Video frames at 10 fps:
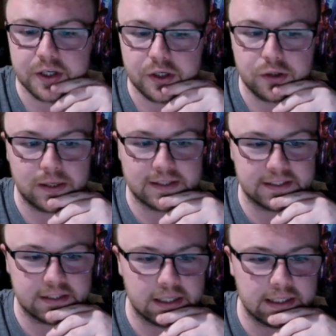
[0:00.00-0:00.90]
who has an
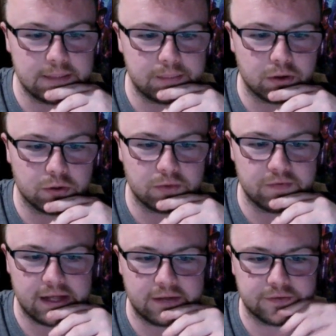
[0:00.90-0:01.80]
unlikely bond with
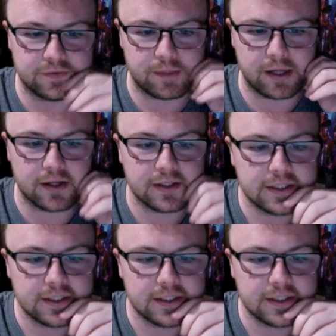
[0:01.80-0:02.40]
Elphaba.